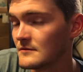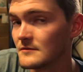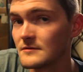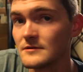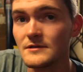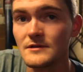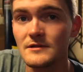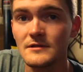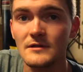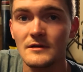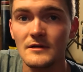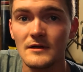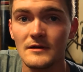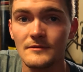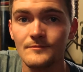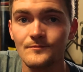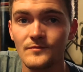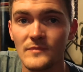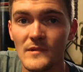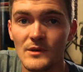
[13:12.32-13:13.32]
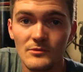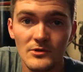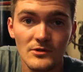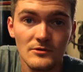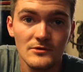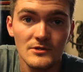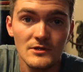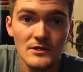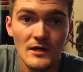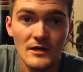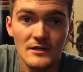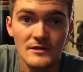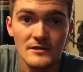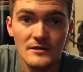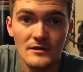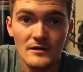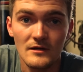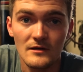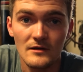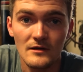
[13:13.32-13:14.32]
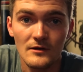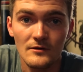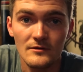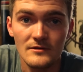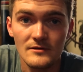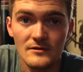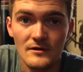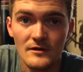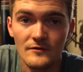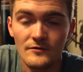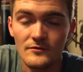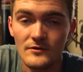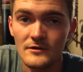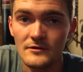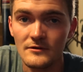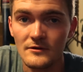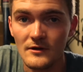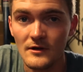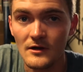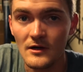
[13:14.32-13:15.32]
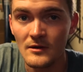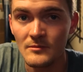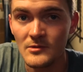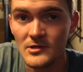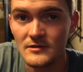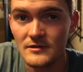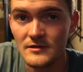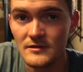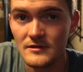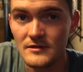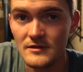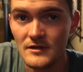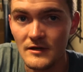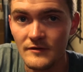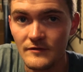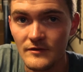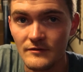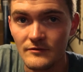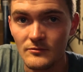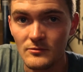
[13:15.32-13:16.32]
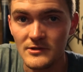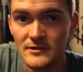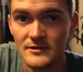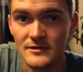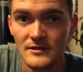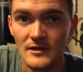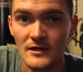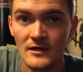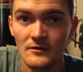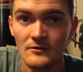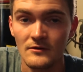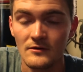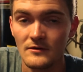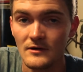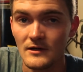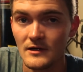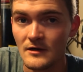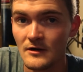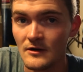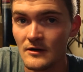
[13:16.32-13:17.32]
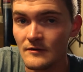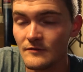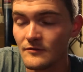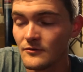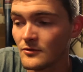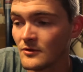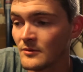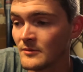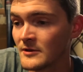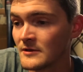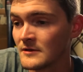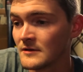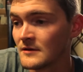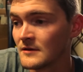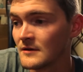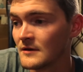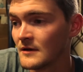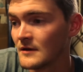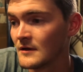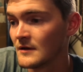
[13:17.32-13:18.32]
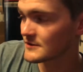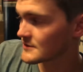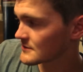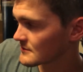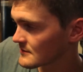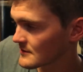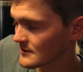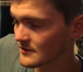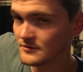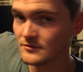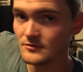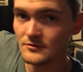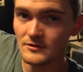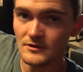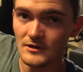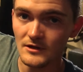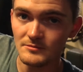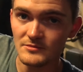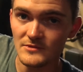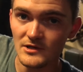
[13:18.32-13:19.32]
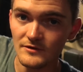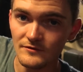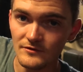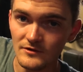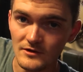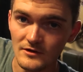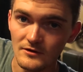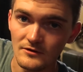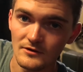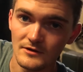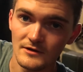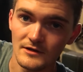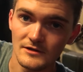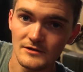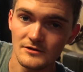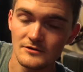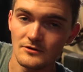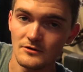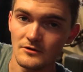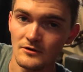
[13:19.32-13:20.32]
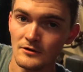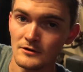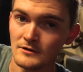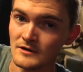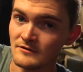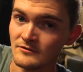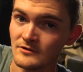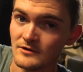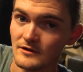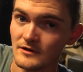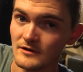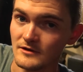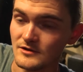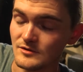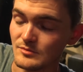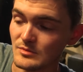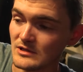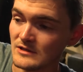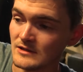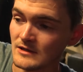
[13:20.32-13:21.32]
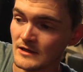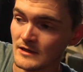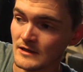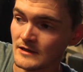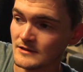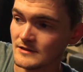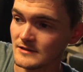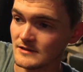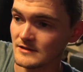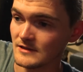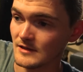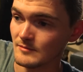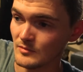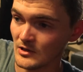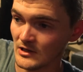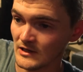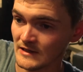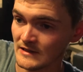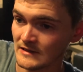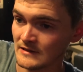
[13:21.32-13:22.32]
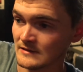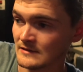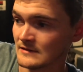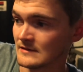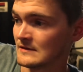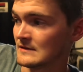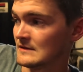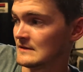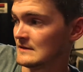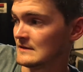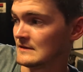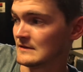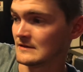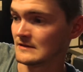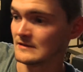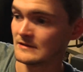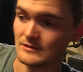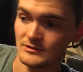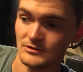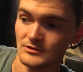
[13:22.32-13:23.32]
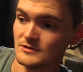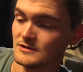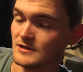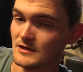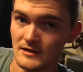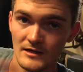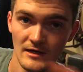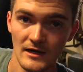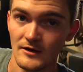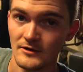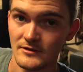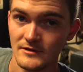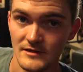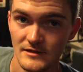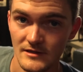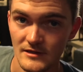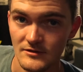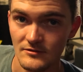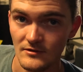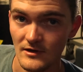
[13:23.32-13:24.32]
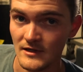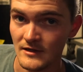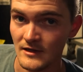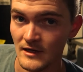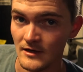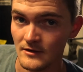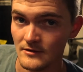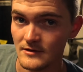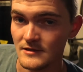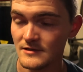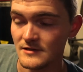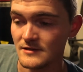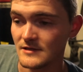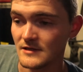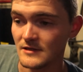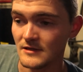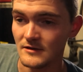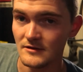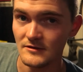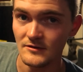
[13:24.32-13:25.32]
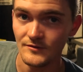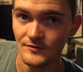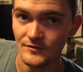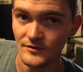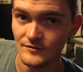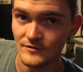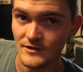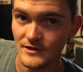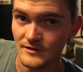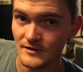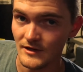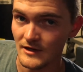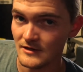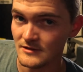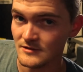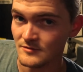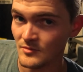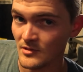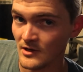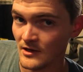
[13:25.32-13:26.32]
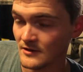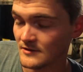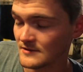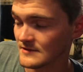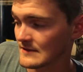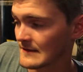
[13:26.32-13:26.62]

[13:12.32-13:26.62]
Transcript: just let me know what you guys think. I always love reading your comments and stuff, even when you say I look like Eric Foreman. Eventually I'll do an update video on this car and everything that's been done since I bought it, and just kind of how it sits right now, because it's at 115,000 miles.